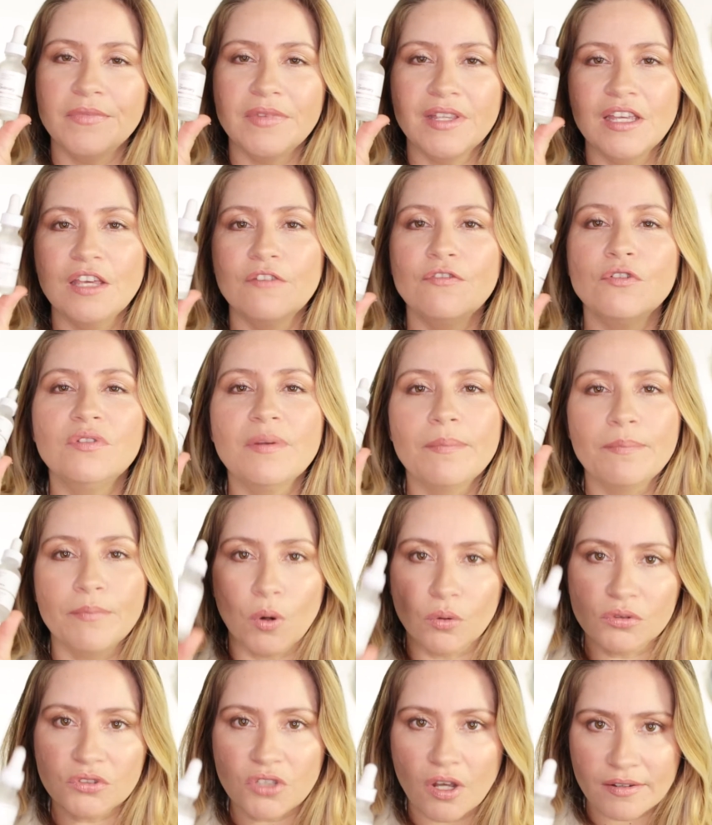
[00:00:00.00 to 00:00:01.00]
it gives you the
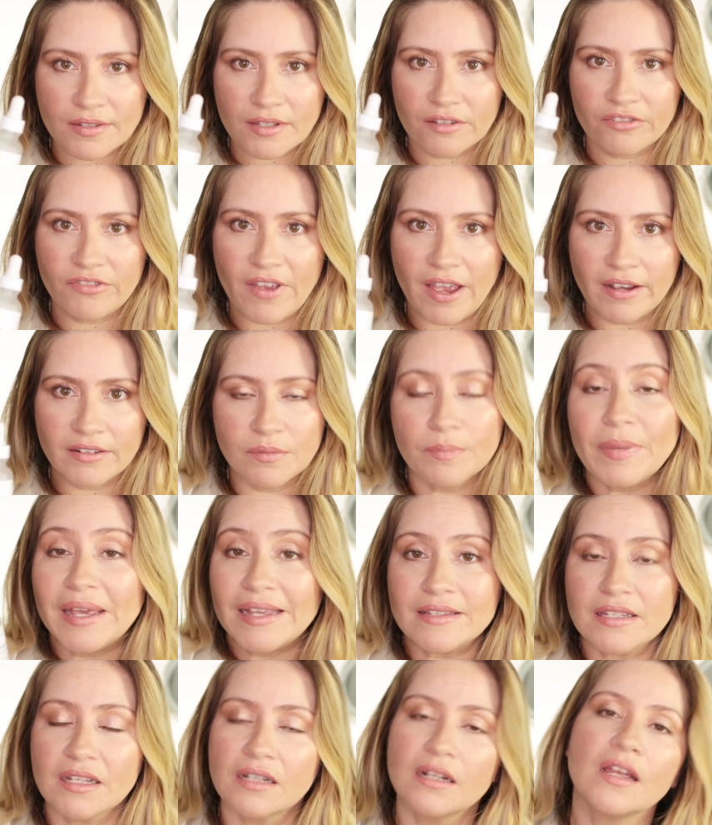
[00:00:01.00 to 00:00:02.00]
Botox effect
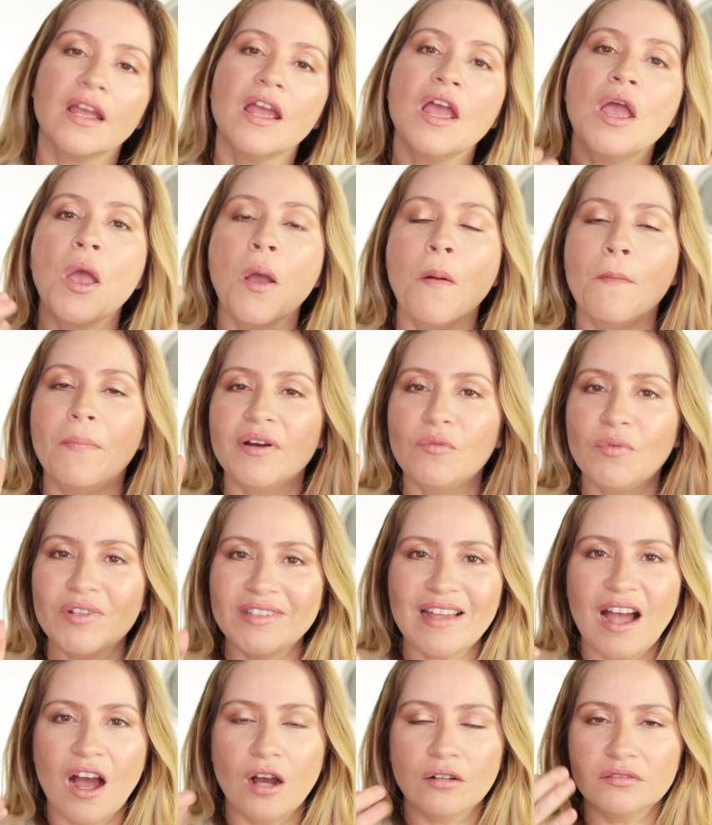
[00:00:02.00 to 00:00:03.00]
basically, but
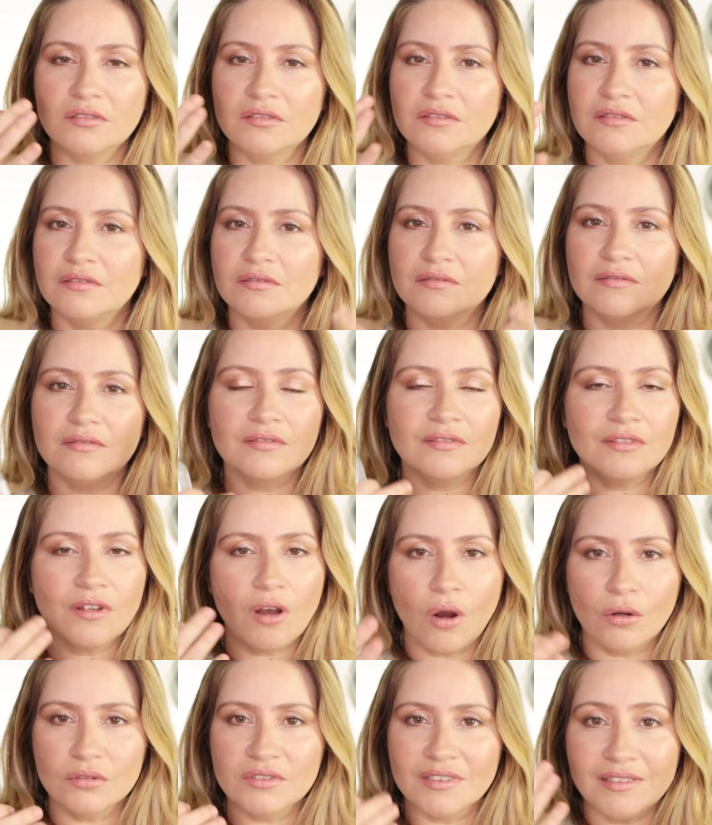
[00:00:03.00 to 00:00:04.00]
without
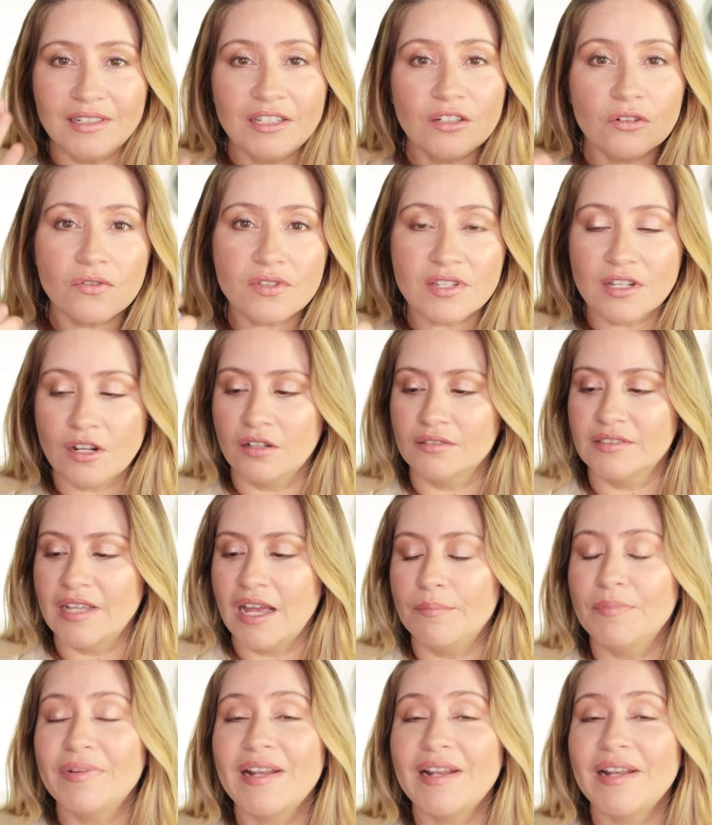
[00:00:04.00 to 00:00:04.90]
all the needles and all that.